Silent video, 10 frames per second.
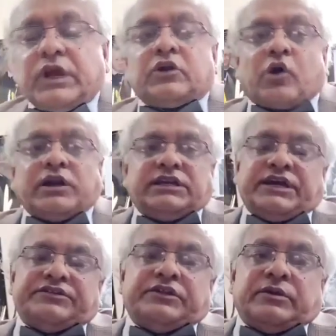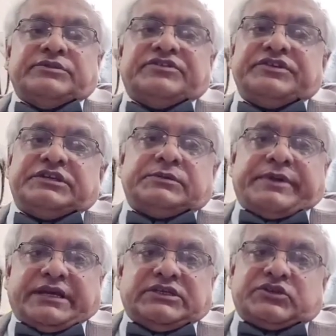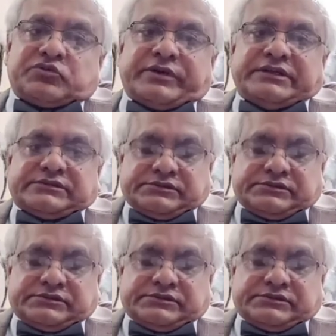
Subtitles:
Ronnie Heslop, the city magistrate.